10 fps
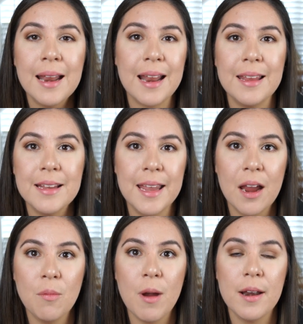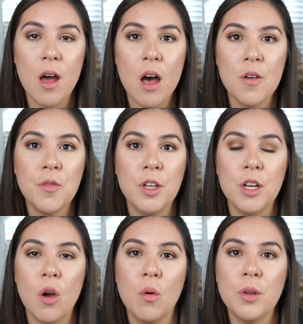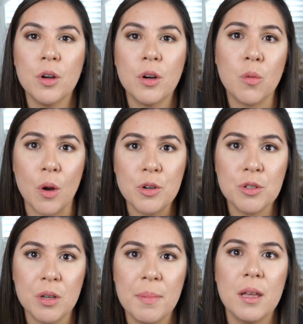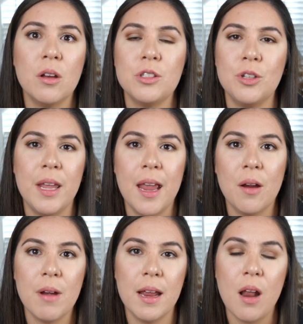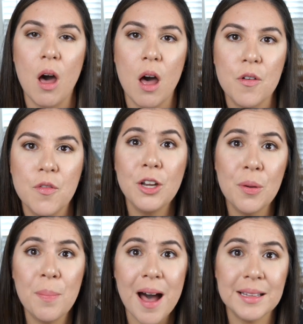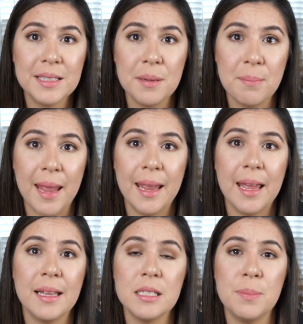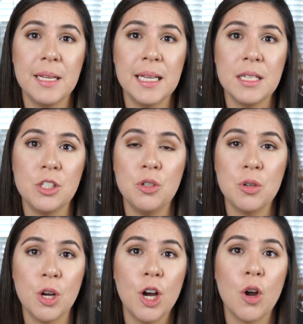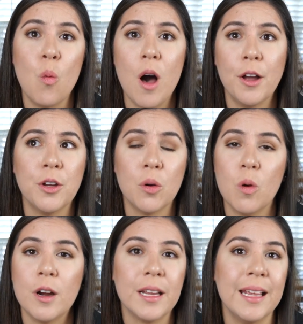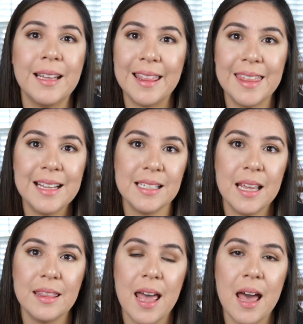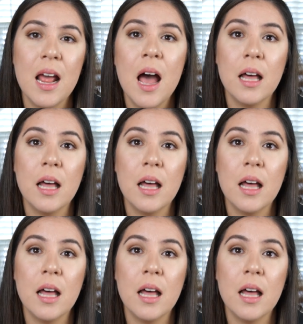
Now you can't write off, your grocery bills. You can't write off new pots and pans because you cook while you're working, like things like that.